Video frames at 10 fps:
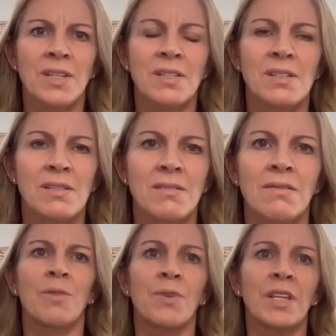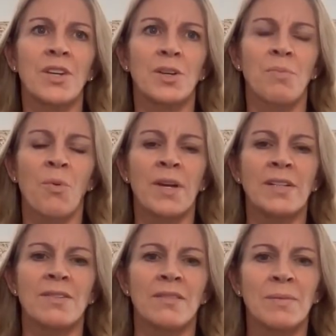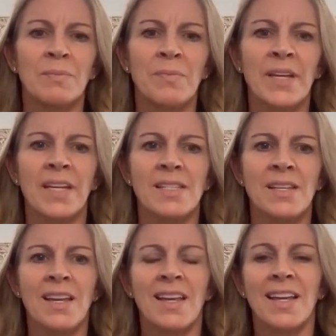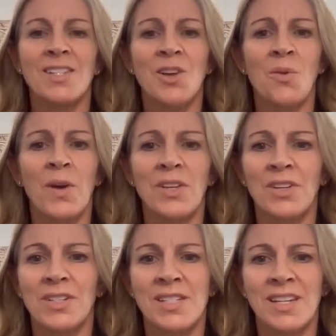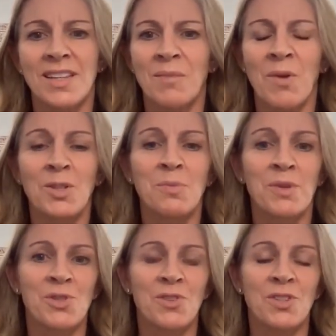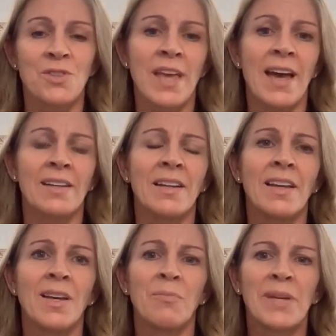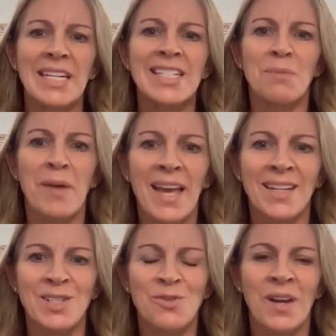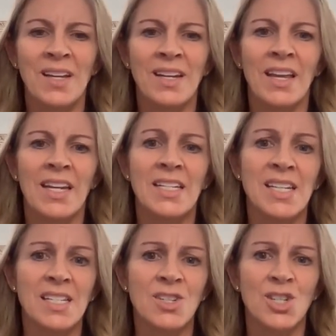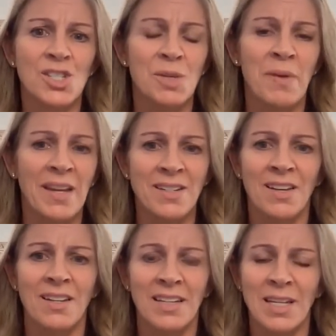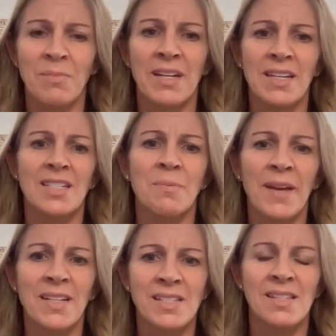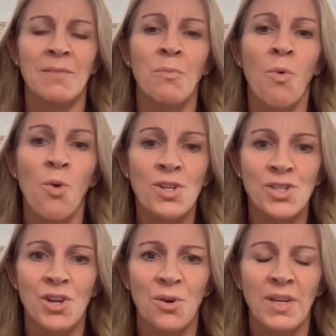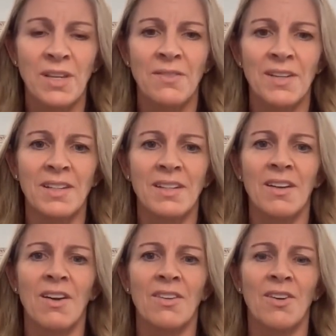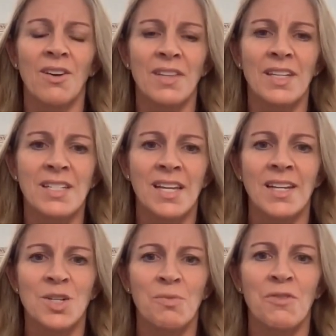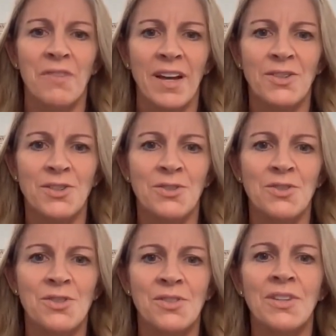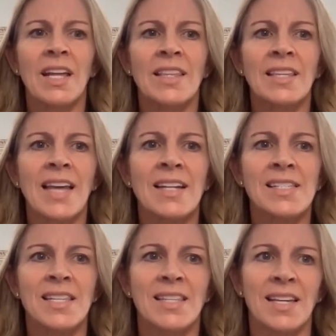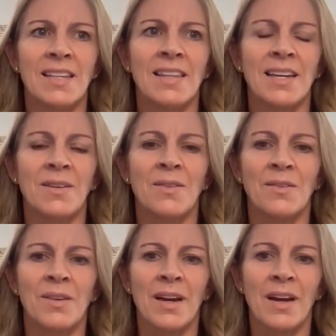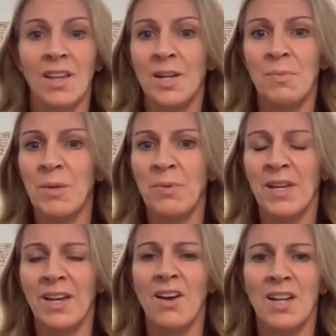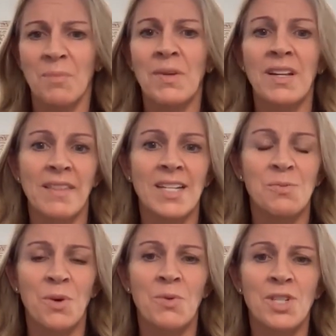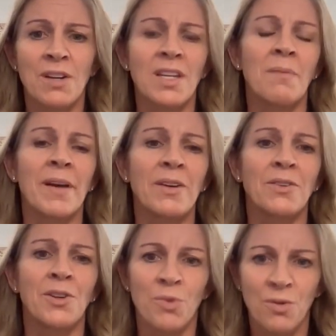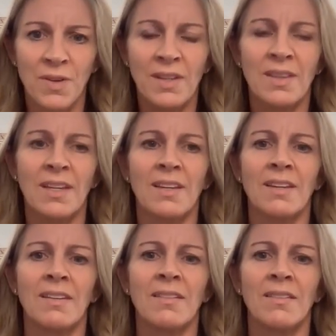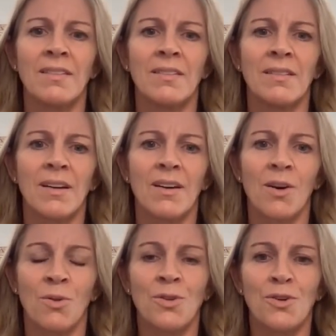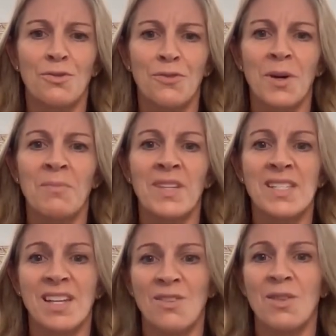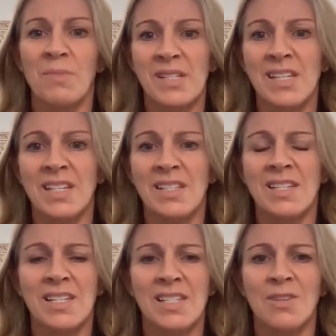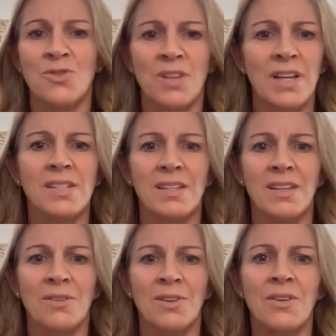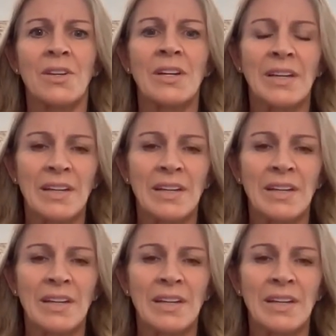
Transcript: is a really good point because it's all well and good to say the multiples are this or that, but it depends, right? And it doesn't just depend on EBITDA, it depends more so even on all the intangible factors. And I think that's the thing that a lot of people get caught up in. And that's where we're talking about removing the owner from the center of the business, decentralized oh, the owner.